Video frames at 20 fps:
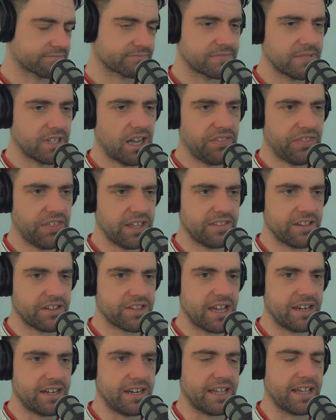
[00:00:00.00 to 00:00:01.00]
I think this
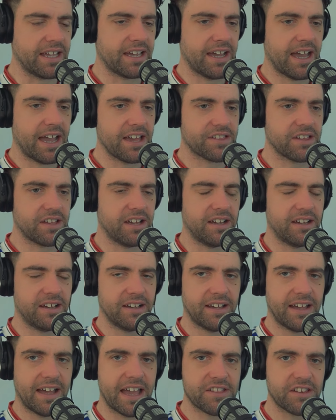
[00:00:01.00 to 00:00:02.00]
ending has a
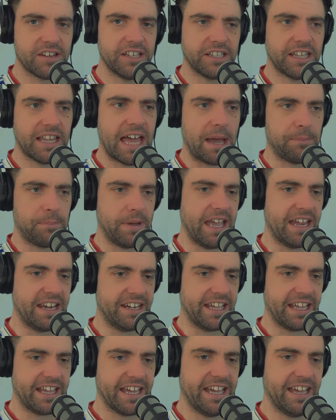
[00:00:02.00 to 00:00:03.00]
little happy
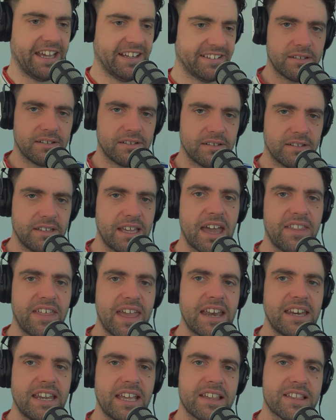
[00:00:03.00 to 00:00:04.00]
ending here. Yeah, the
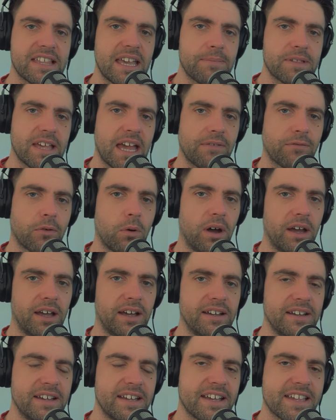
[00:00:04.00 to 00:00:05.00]
ending seemed to have quite
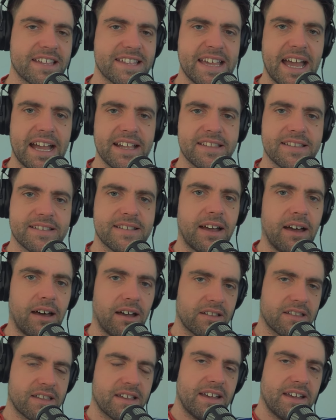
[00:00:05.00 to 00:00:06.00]
a sad start